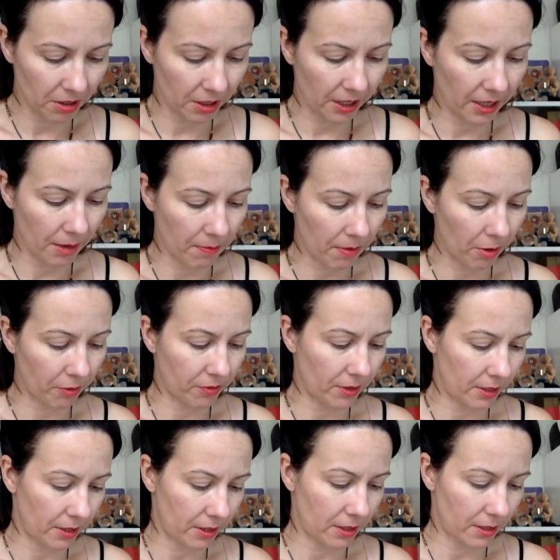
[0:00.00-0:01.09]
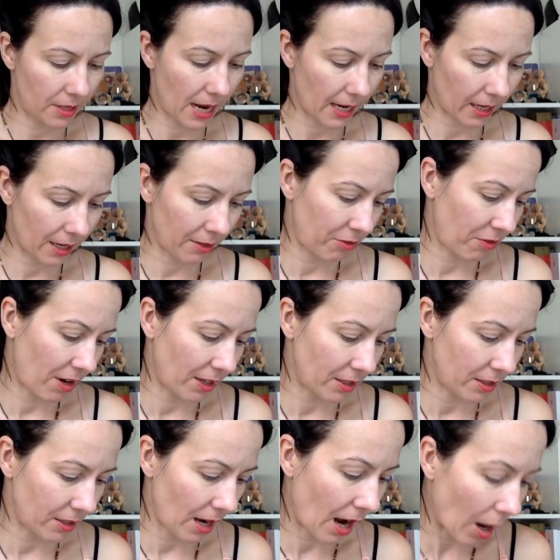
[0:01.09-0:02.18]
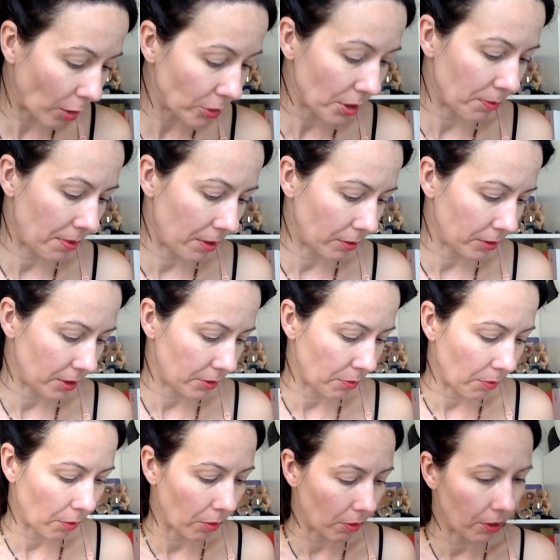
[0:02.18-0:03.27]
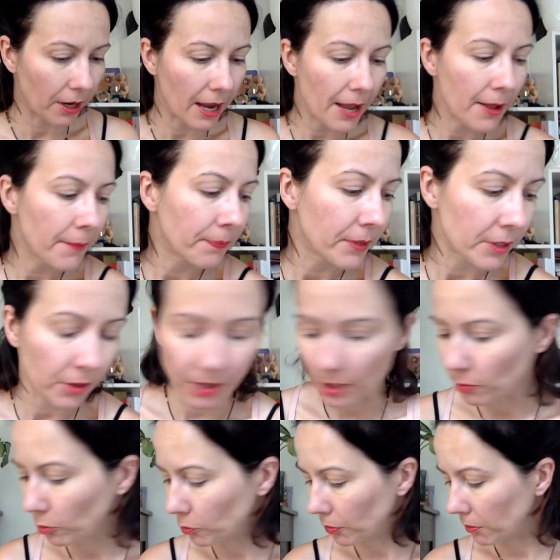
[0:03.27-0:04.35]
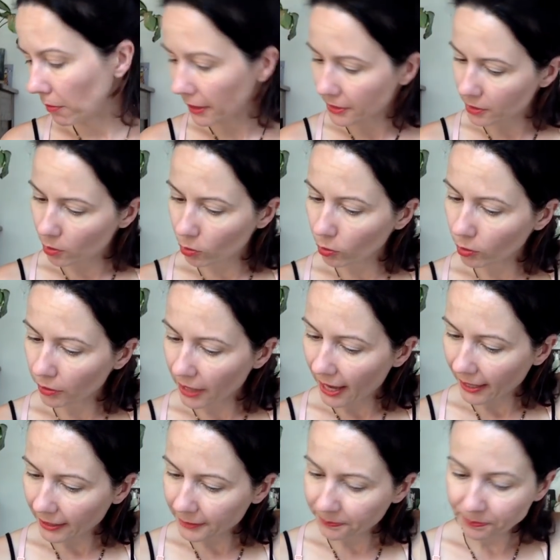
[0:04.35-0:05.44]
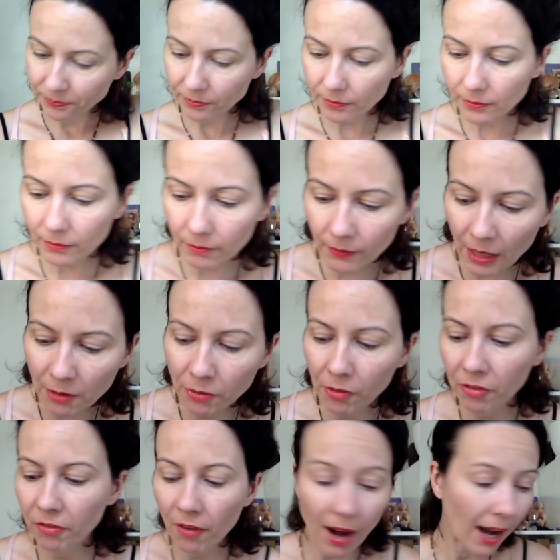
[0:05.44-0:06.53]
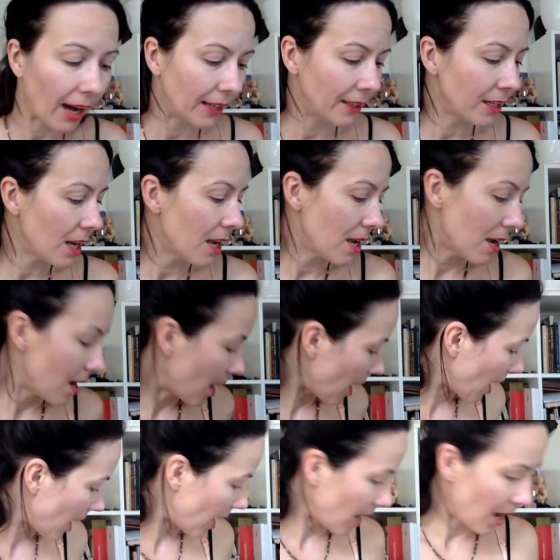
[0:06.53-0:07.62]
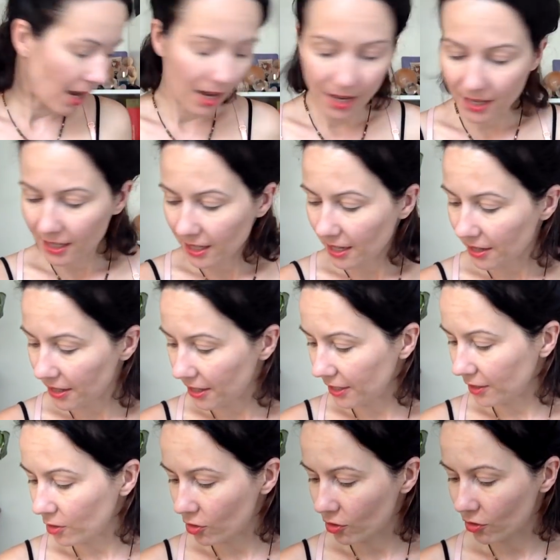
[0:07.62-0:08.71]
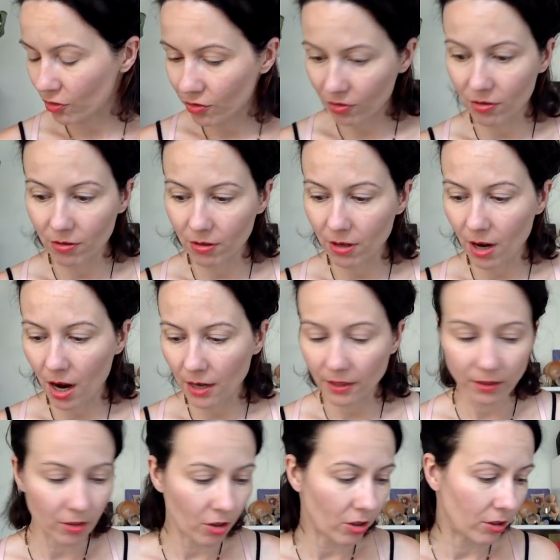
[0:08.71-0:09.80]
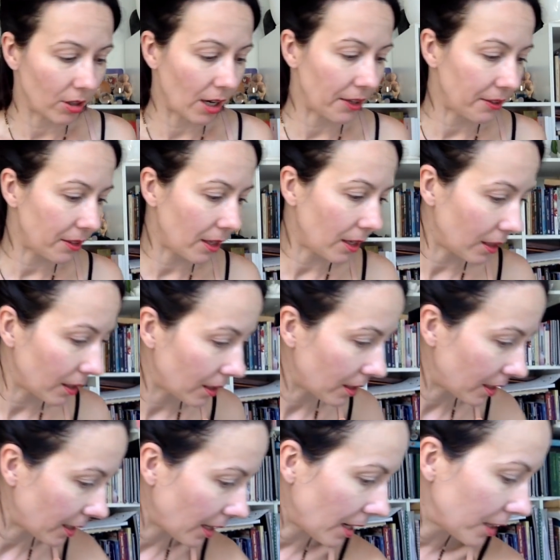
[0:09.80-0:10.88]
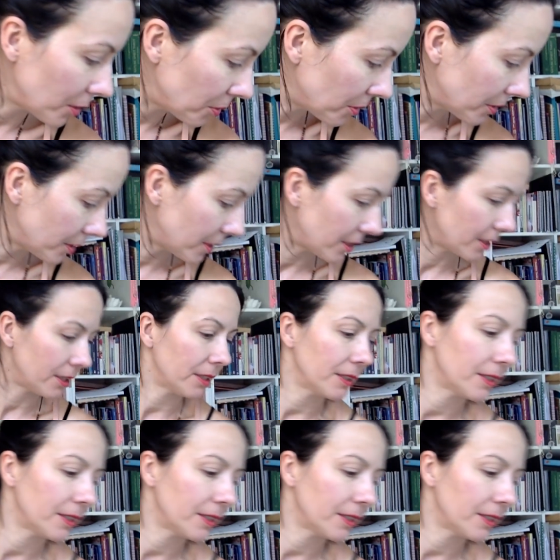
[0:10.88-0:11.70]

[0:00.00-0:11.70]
read about this deck and find out about it more. So that would be my school deck. For fun, I don't know, I think I want to